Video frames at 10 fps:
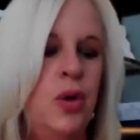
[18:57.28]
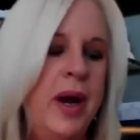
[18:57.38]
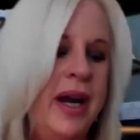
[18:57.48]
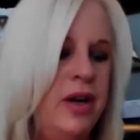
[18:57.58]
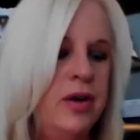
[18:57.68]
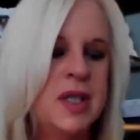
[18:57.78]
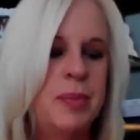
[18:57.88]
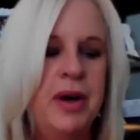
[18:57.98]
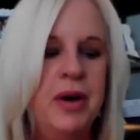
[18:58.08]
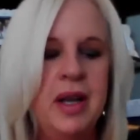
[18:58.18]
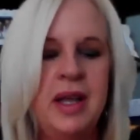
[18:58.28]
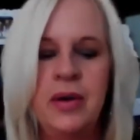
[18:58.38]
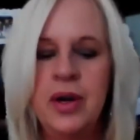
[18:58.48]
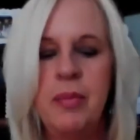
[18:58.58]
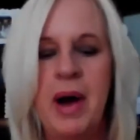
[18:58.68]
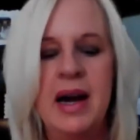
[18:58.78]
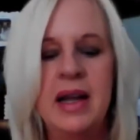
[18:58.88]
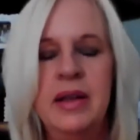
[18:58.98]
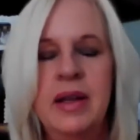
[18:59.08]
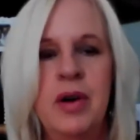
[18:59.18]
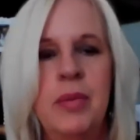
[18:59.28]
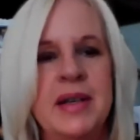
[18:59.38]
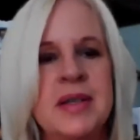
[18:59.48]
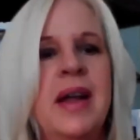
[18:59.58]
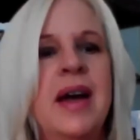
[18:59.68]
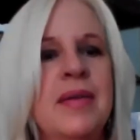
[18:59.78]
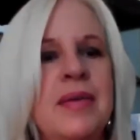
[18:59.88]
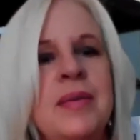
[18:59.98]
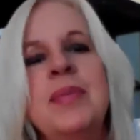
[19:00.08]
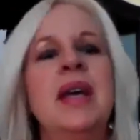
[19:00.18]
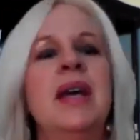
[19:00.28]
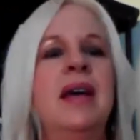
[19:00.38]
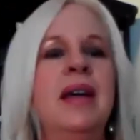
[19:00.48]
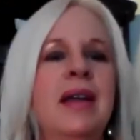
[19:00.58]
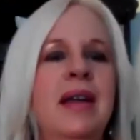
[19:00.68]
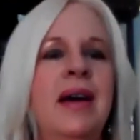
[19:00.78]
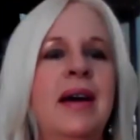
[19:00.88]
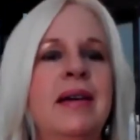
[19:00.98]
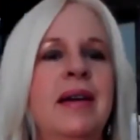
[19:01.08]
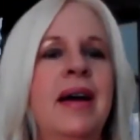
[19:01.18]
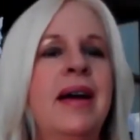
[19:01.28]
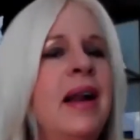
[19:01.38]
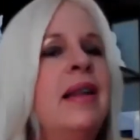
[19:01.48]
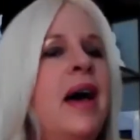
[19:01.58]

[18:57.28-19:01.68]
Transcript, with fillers: awaken your spirit, heal your body, and live your best life. And I got a